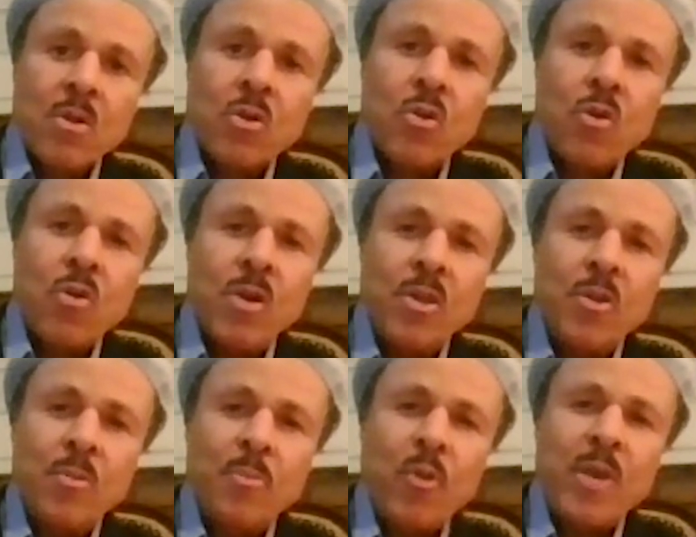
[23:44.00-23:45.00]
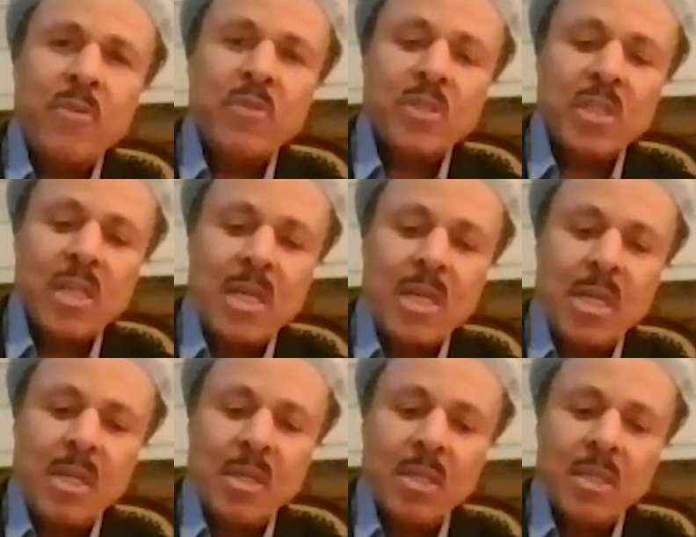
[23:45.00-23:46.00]
Corey, you
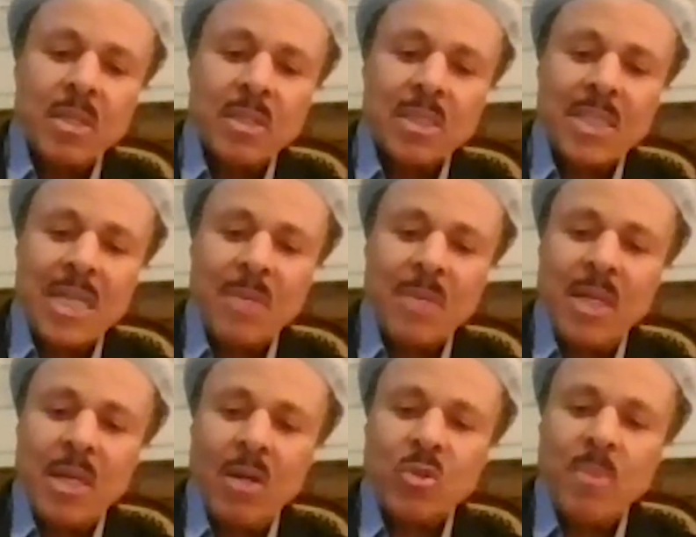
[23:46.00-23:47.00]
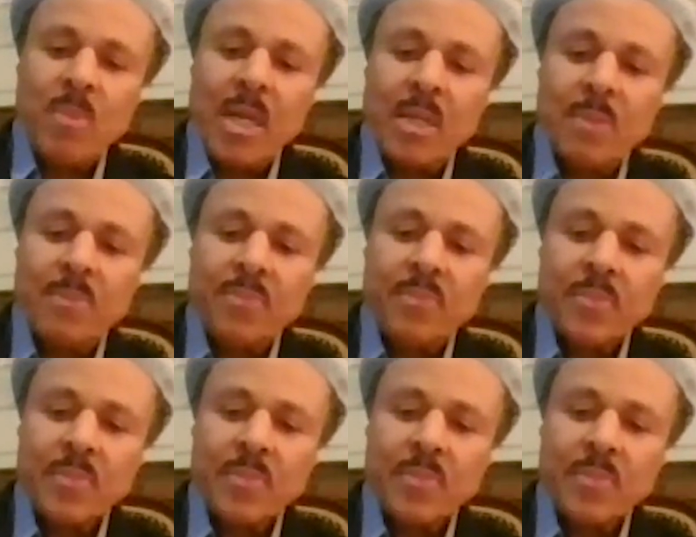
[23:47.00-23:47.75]
previously sent me an ultimatum